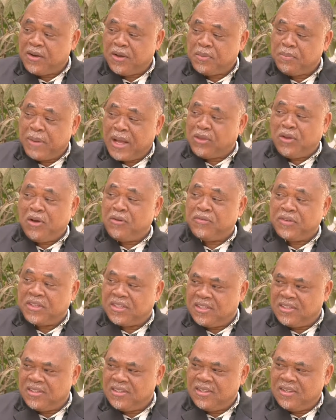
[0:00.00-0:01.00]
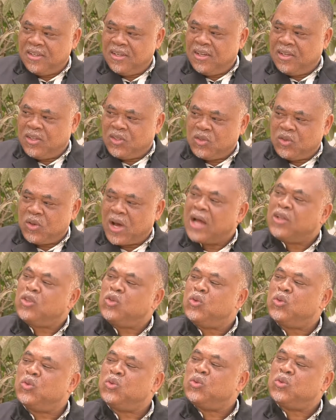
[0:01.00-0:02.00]
not part of it. So how
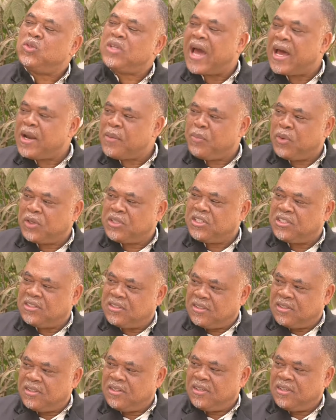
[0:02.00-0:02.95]
do you do their reporting?